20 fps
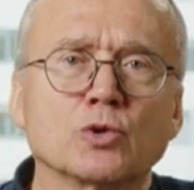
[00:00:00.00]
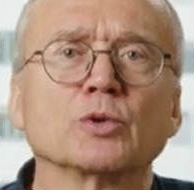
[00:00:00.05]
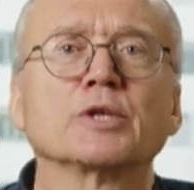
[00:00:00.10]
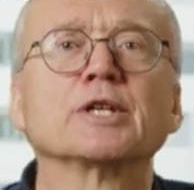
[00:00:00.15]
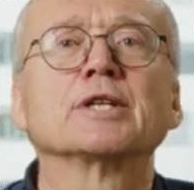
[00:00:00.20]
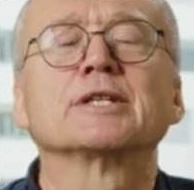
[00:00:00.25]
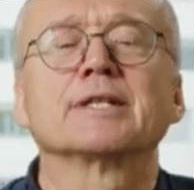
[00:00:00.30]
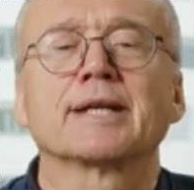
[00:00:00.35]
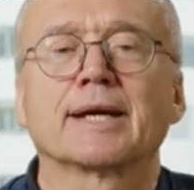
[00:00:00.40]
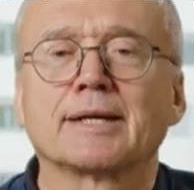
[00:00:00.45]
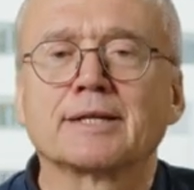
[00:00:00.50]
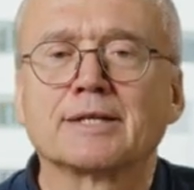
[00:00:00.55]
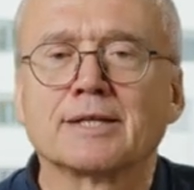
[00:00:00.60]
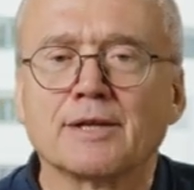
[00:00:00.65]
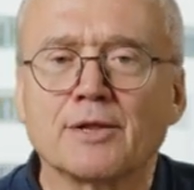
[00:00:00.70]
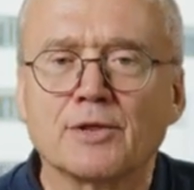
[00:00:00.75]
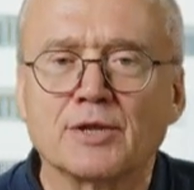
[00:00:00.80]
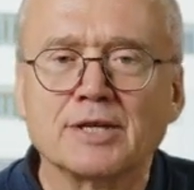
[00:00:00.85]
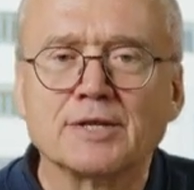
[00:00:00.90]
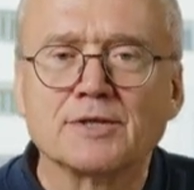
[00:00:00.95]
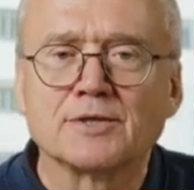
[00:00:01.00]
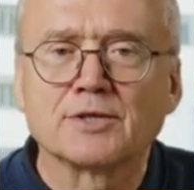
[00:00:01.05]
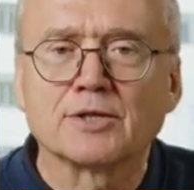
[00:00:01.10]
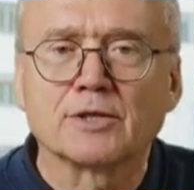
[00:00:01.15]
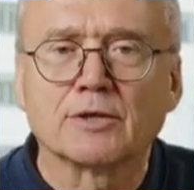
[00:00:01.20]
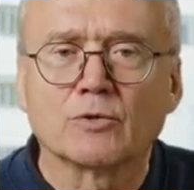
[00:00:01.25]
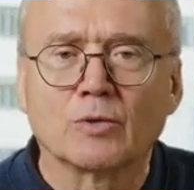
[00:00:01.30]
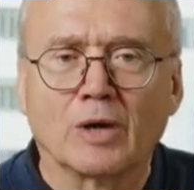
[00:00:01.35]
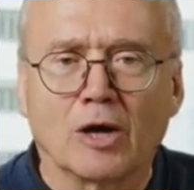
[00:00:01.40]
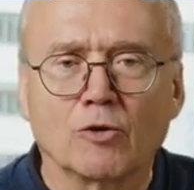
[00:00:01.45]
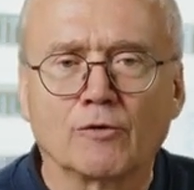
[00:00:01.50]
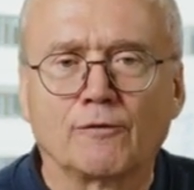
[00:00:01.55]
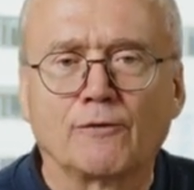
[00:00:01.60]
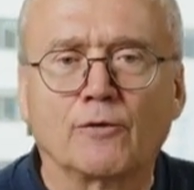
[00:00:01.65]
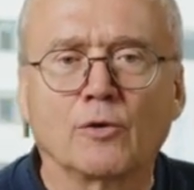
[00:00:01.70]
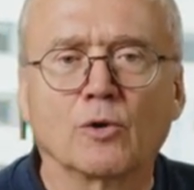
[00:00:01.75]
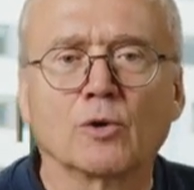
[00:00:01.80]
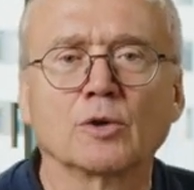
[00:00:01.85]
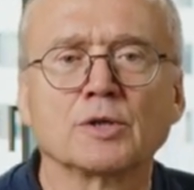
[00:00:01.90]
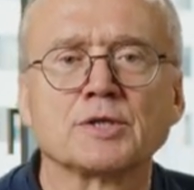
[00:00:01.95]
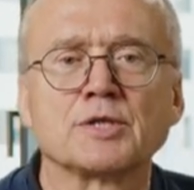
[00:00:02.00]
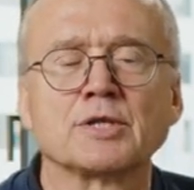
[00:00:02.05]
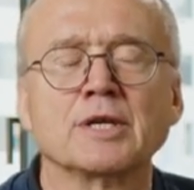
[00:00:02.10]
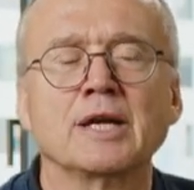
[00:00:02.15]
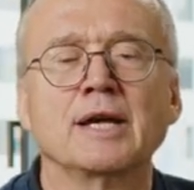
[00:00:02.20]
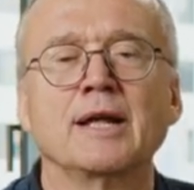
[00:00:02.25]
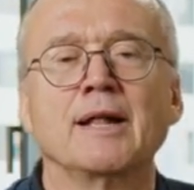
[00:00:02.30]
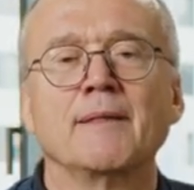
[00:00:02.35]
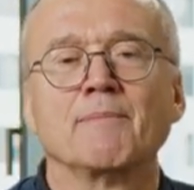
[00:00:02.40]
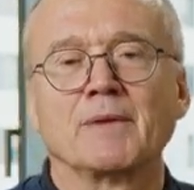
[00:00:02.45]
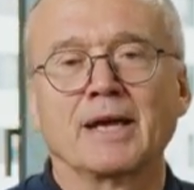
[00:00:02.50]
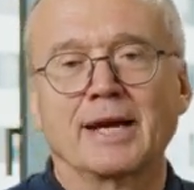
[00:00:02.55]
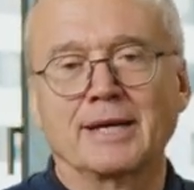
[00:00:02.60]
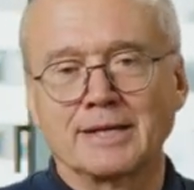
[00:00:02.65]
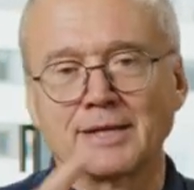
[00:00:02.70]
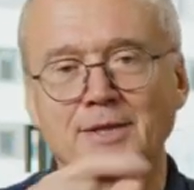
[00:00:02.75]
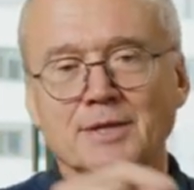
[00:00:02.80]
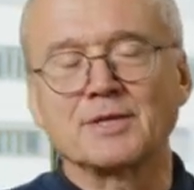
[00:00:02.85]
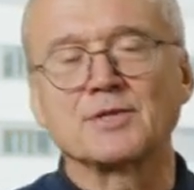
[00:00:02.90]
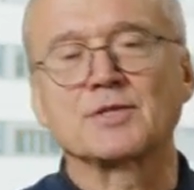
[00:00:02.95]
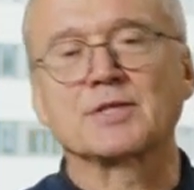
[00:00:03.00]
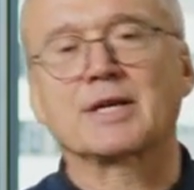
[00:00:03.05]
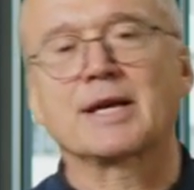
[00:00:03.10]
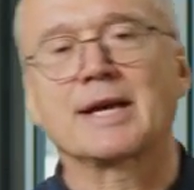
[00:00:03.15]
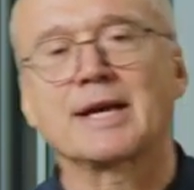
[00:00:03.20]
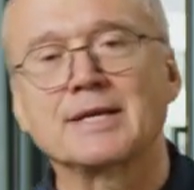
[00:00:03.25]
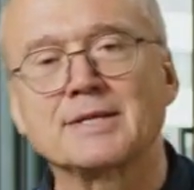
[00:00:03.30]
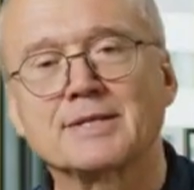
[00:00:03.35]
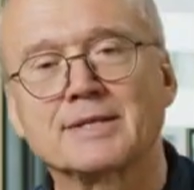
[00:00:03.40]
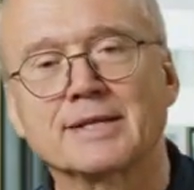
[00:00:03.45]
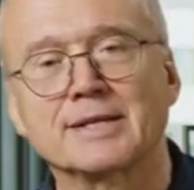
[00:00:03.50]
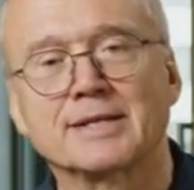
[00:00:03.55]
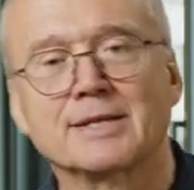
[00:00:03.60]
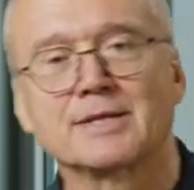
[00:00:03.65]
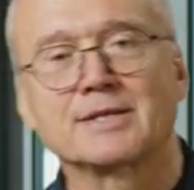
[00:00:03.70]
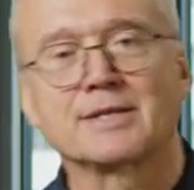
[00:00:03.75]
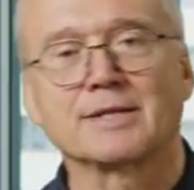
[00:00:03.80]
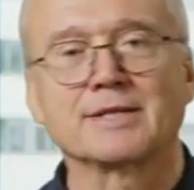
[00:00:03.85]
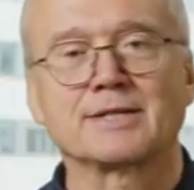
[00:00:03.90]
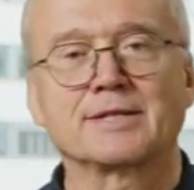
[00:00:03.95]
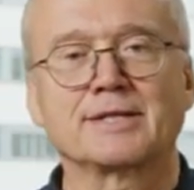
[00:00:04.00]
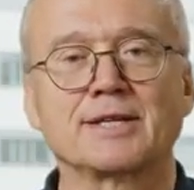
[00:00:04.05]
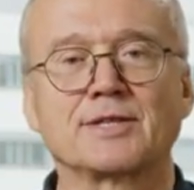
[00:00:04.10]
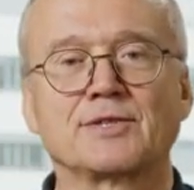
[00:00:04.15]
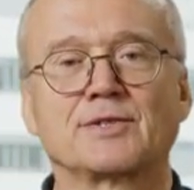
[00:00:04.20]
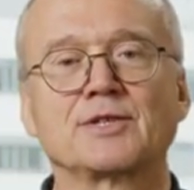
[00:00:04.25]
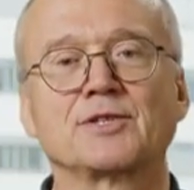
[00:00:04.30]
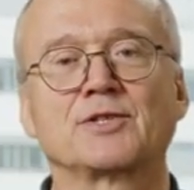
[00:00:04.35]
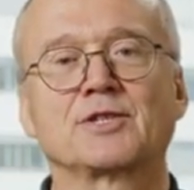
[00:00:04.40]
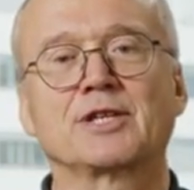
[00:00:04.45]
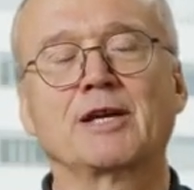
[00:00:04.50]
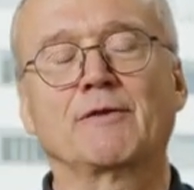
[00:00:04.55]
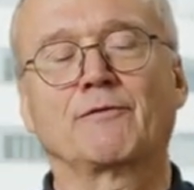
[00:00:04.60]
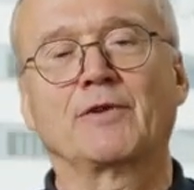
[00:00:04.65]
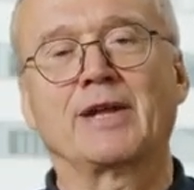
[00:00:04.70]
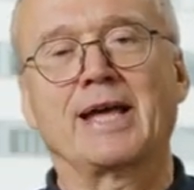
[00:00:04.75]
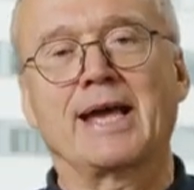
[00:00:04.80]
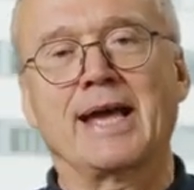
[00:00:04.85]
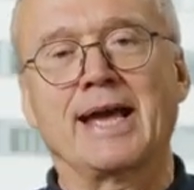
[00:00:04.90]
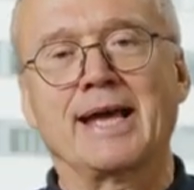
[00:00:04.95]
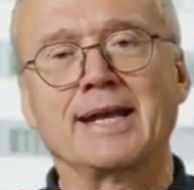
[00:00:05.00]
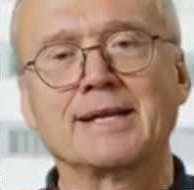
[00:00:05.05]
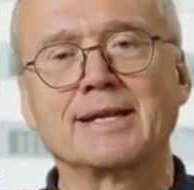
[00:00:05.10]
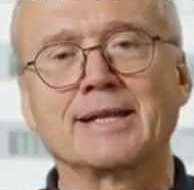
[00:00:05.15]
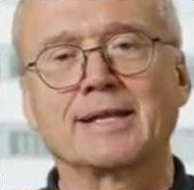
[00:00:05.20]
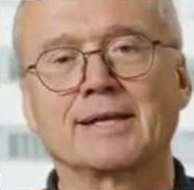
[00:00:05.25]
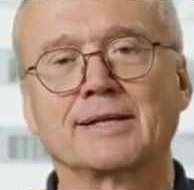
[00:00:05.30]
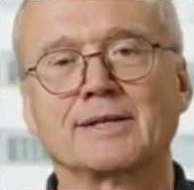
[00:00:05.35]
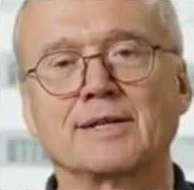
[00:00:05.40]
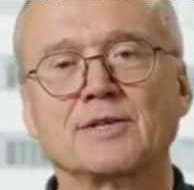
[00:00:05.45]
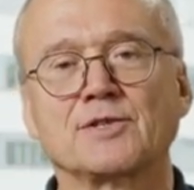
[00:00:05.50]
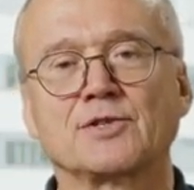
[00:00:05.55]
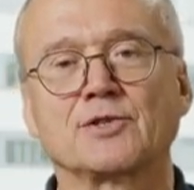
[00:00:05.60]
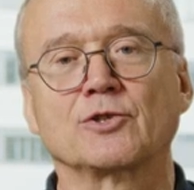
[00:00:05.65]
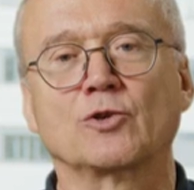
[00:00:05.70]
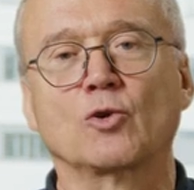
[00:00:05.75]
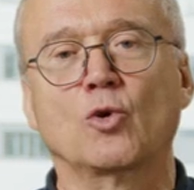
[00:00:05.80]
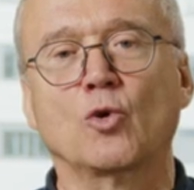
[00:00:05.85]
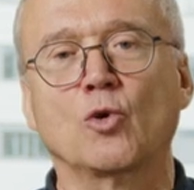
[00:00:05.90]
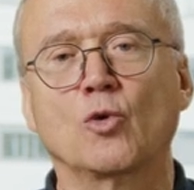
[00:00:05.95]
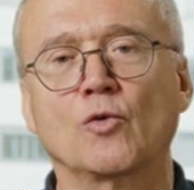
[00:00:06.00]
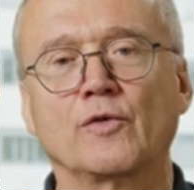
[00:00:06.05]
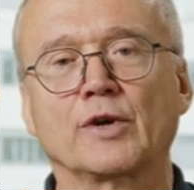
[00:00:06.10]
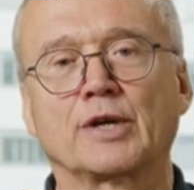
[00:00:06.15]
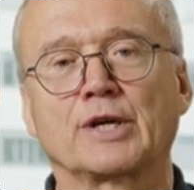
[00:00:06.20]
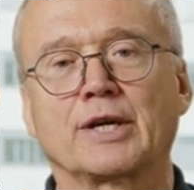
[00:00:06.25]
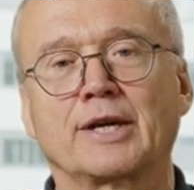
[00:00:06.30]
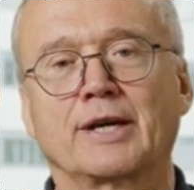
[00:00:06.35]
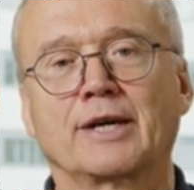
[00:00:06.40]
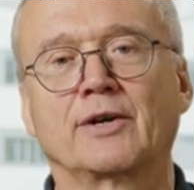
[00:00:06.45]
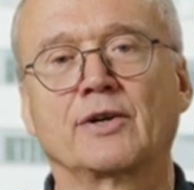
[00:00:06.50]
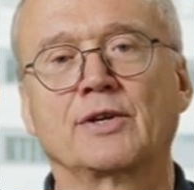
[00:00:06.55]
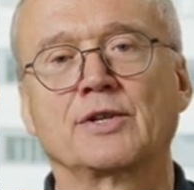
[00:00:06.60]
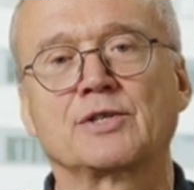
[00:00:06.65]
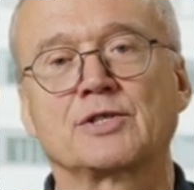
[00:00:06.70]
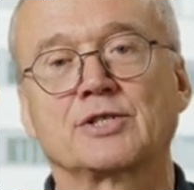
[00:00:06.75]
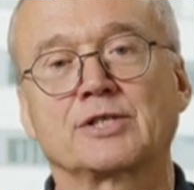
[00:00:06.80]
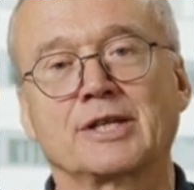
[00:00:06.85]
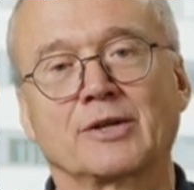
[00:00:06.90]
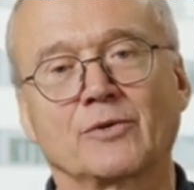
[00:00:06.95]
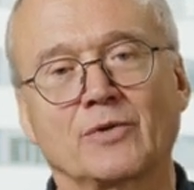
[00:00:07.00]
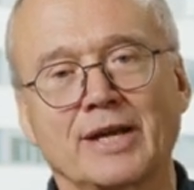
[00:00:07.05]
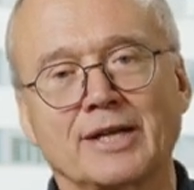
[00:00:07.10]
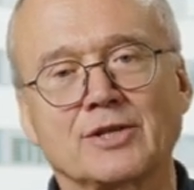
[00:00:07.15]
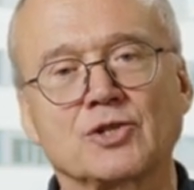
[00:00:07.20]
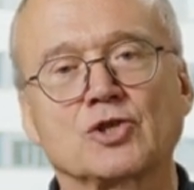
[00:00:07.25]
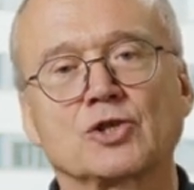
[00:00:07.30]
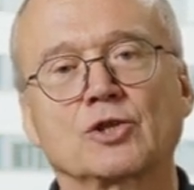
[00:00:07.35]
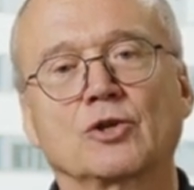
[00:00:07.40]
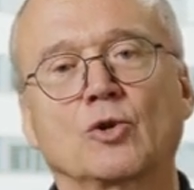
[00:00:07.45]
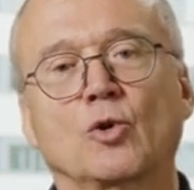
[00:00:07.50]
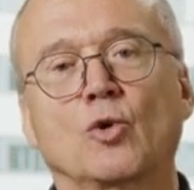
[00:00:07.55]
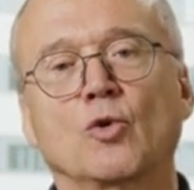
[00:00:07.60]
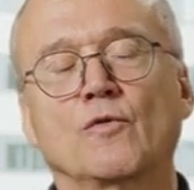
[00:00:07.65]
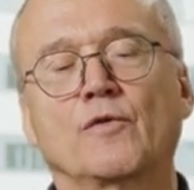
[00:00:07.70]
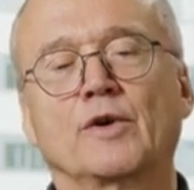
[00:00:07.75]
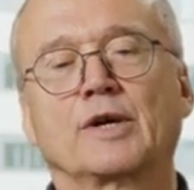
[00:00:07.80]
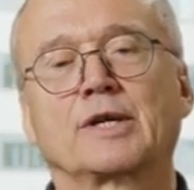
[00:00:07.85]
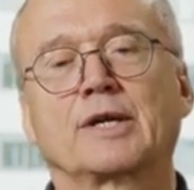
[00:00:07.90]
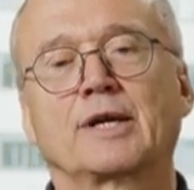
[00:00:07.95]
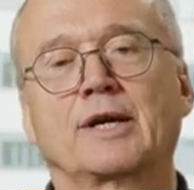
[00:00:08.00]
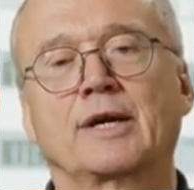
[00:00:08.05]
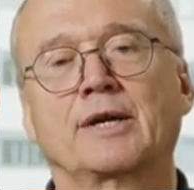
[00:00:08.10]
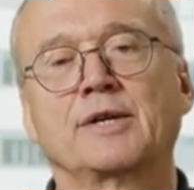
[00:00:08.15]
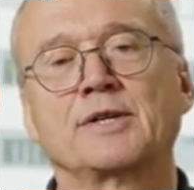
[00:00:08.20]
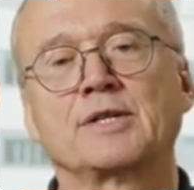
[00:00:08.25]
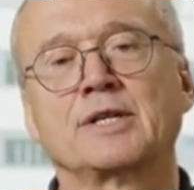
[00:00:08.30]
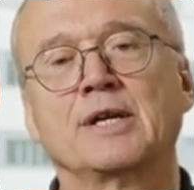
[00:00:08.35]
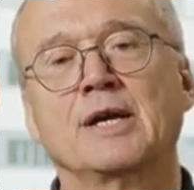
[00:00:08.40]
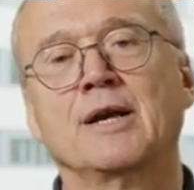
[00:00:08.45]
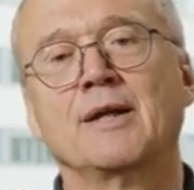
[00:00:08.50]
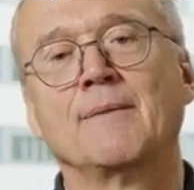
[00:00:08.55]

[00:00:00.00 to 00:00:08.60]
to detect these ground faults. And in this case, it is a 67N that is an overcurrent, directional overcurrent,